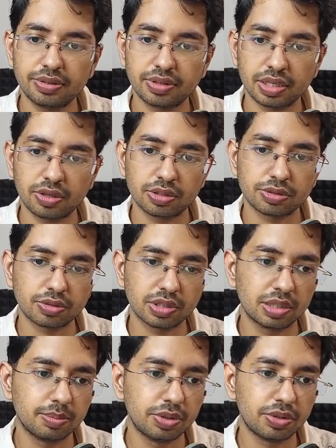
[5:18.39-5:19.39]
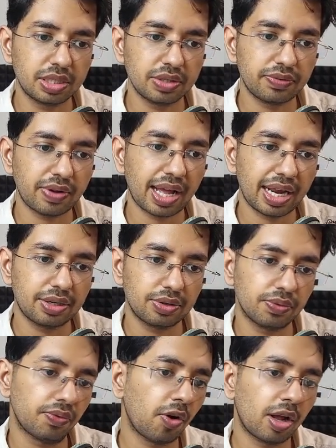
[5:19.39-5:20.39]
You can also run beautify to
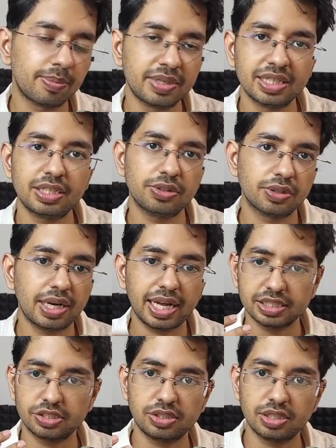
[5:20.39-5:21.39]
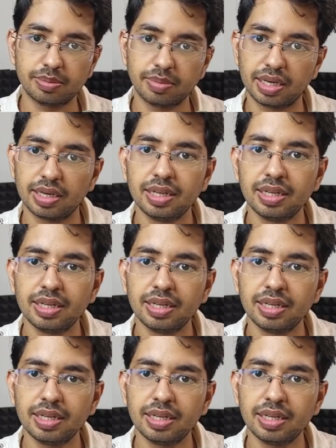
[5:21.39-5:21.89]
format your HTML.